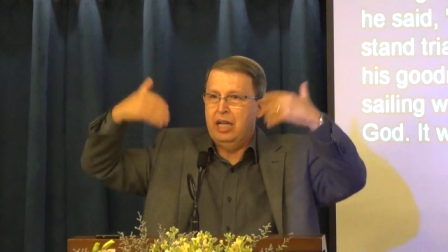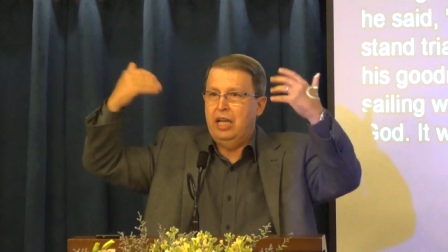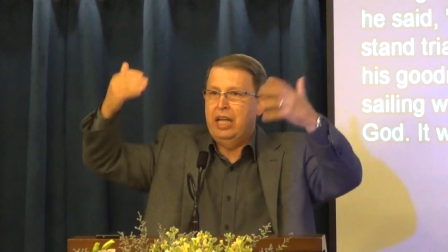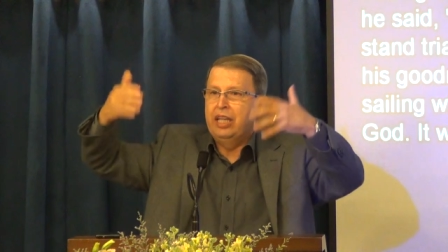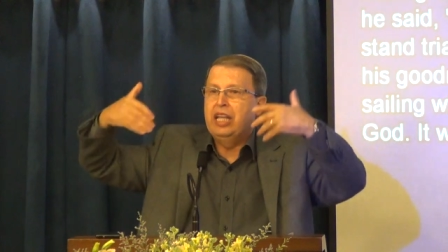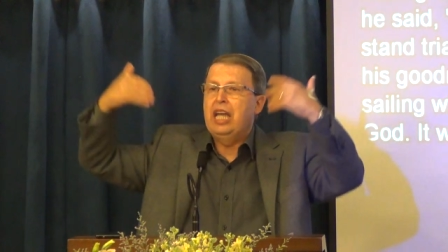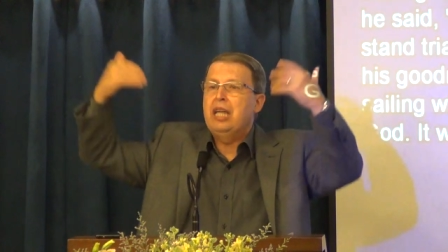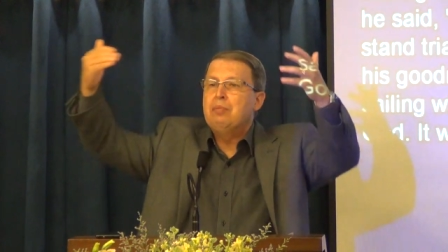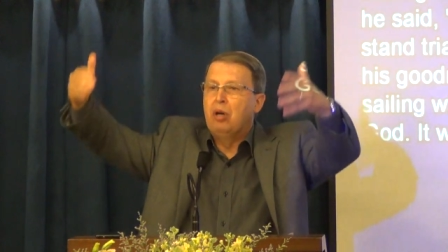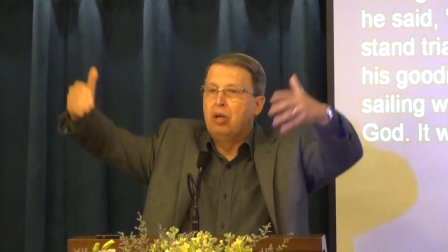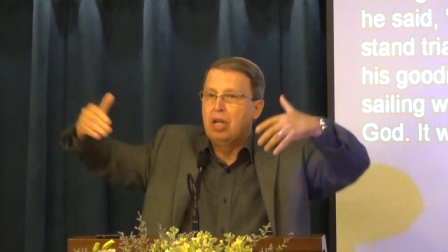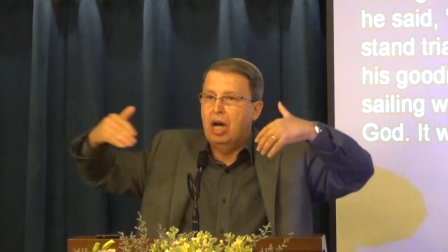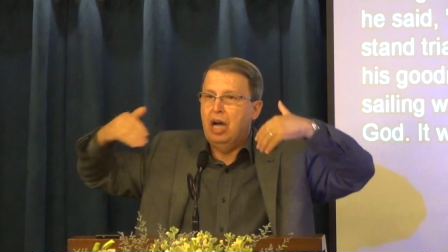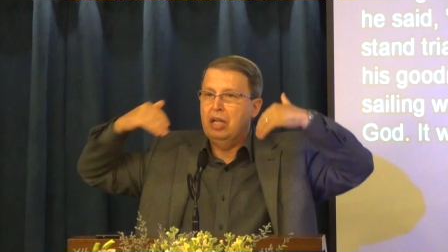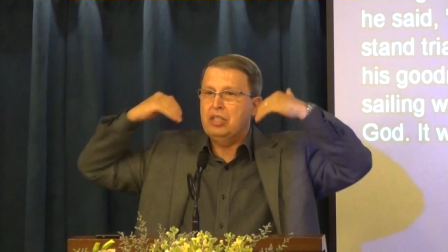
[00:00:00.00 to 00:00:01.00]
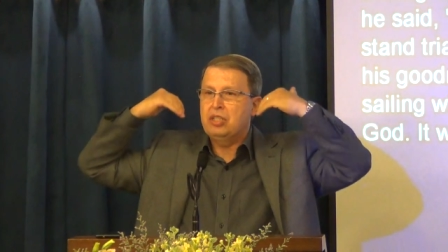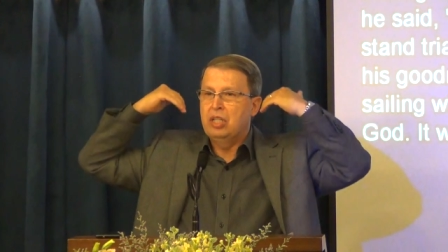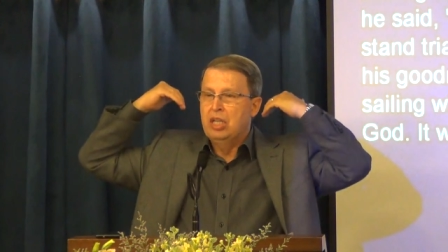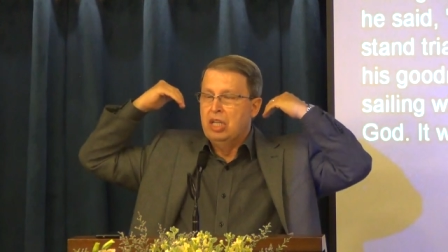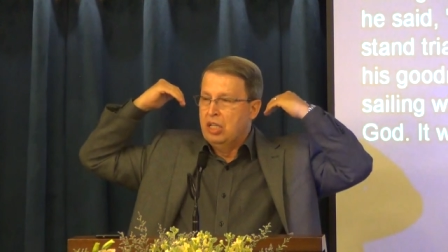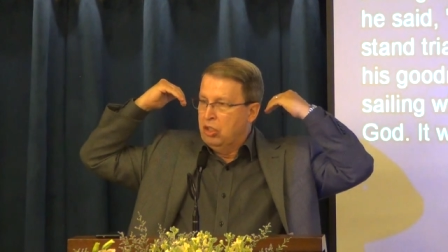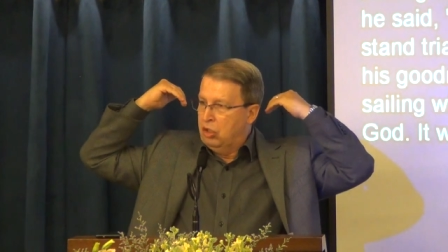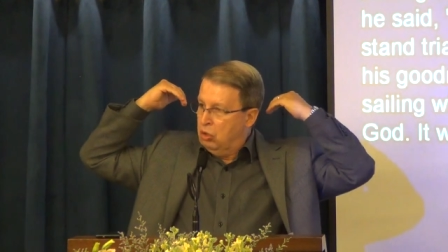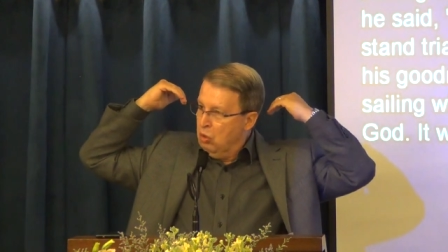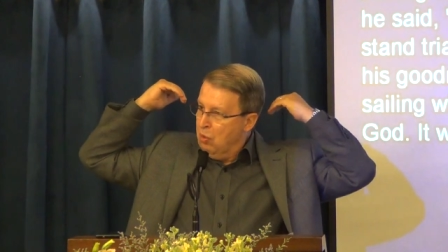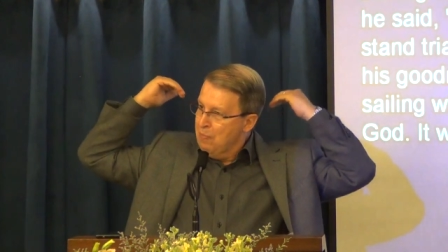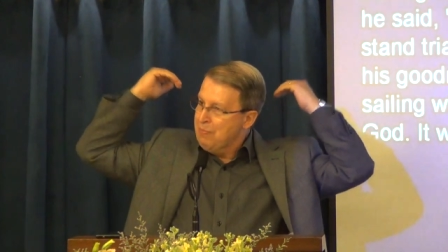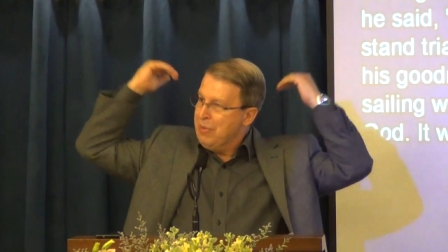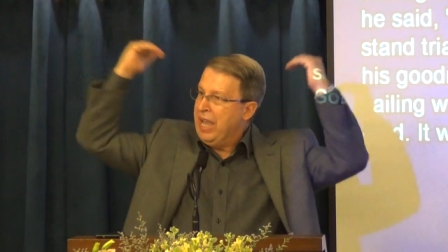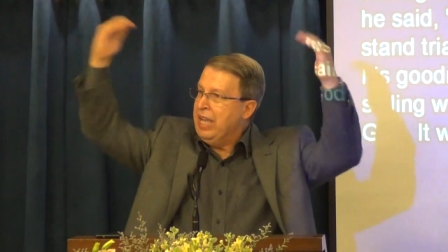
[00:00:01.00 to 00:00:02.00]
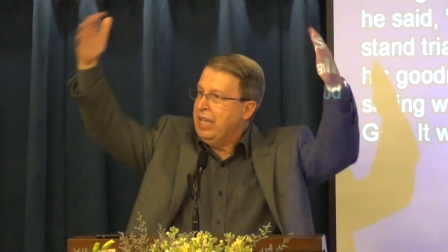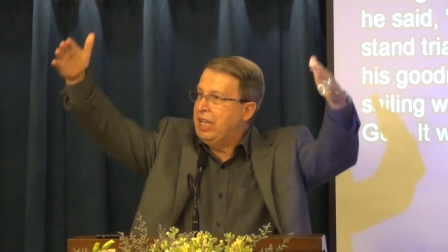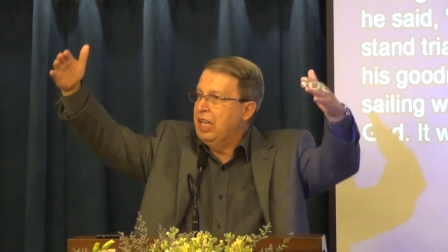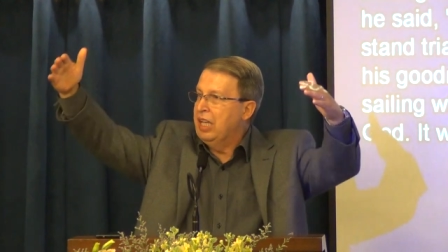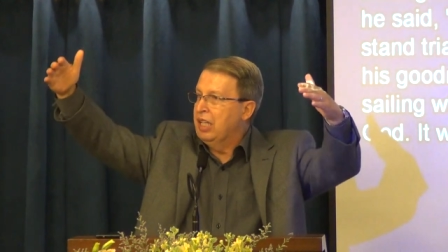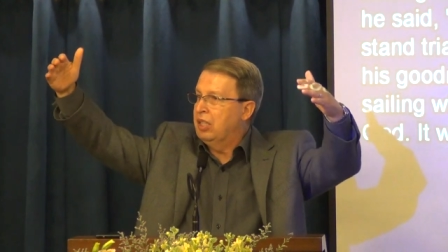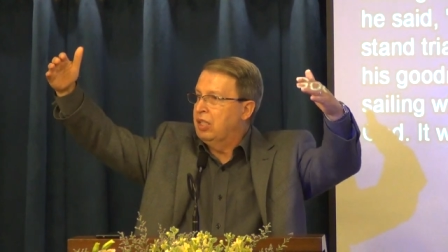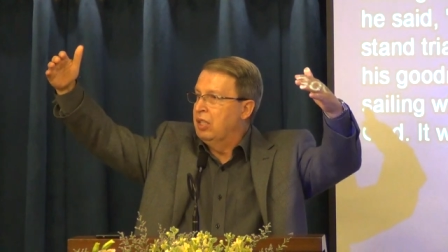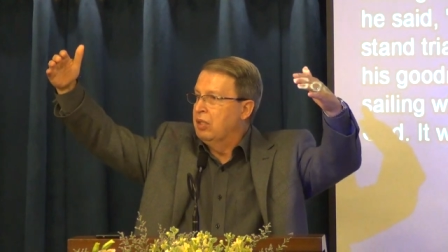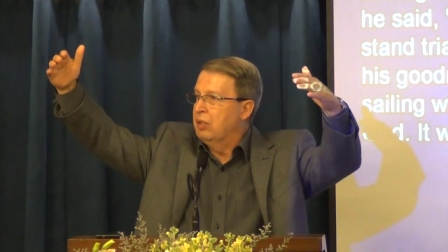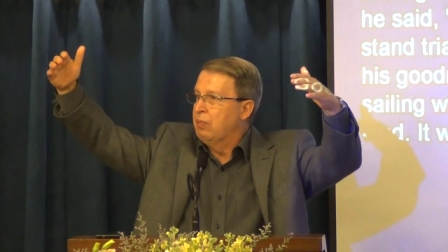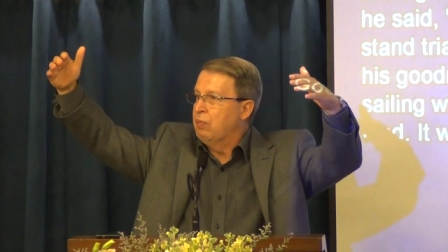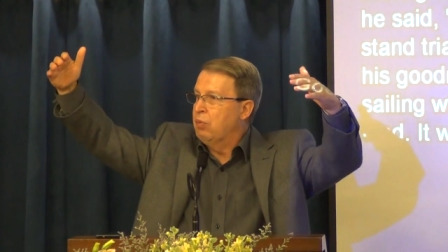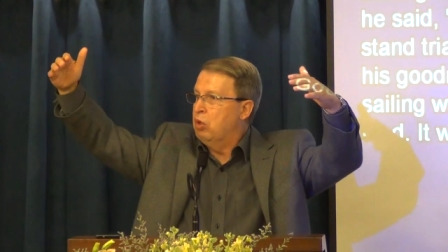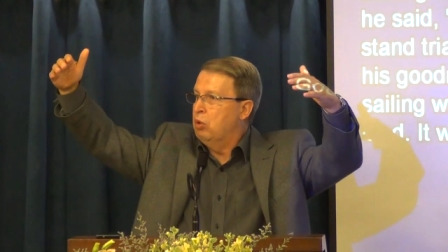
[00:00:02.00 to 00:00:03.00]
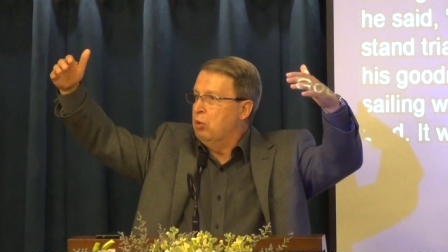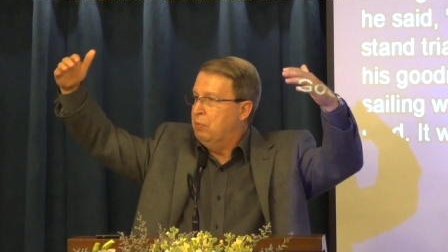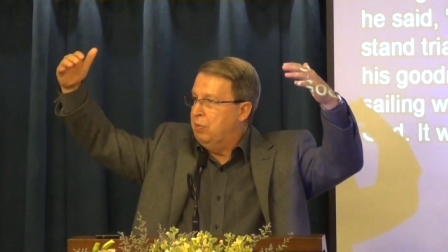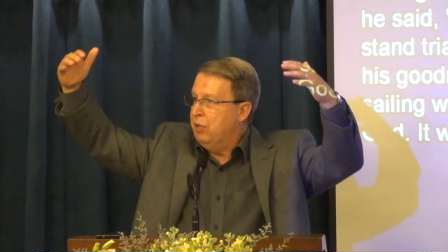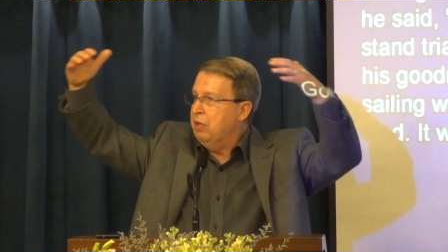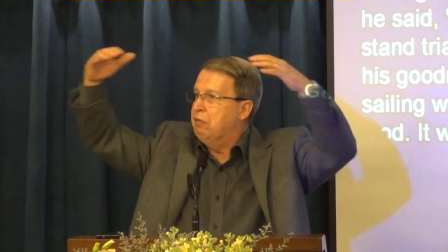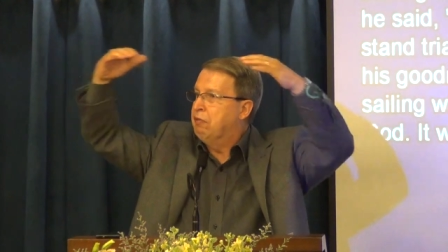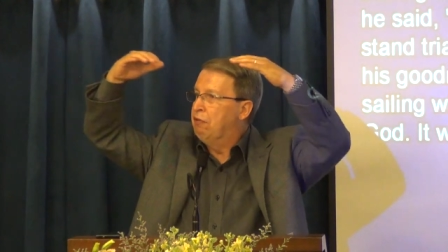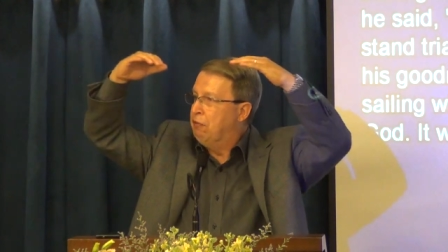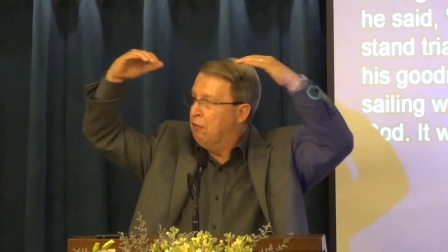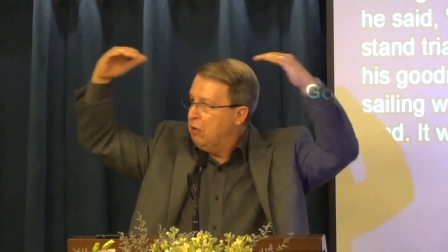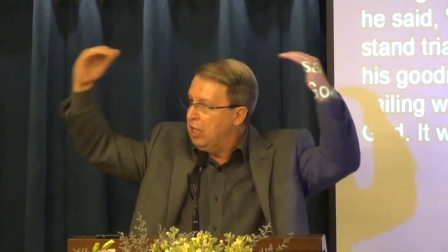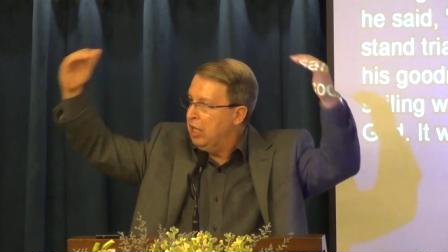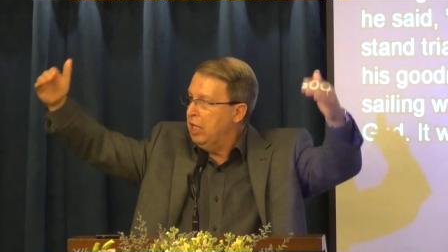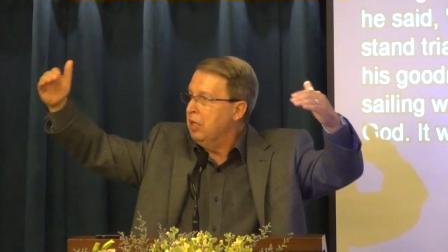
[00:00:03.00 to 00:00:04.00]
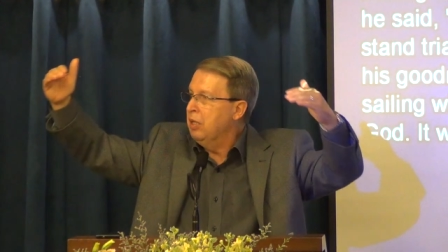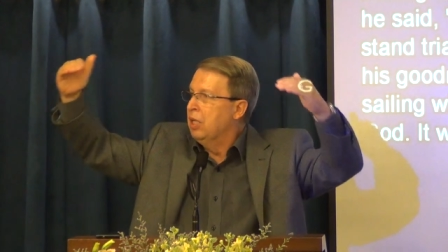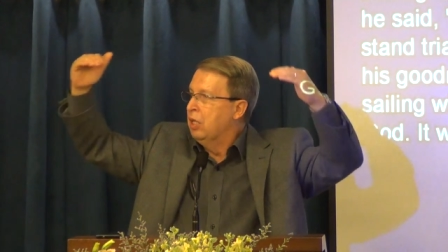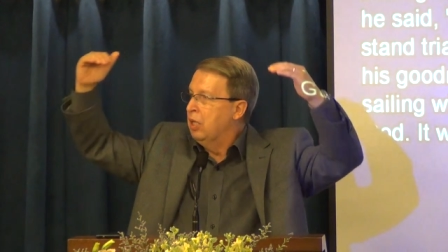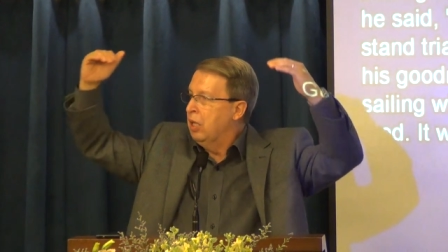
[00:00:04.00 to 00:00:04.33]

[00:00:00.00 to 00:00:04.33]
enable us to make it, to be fully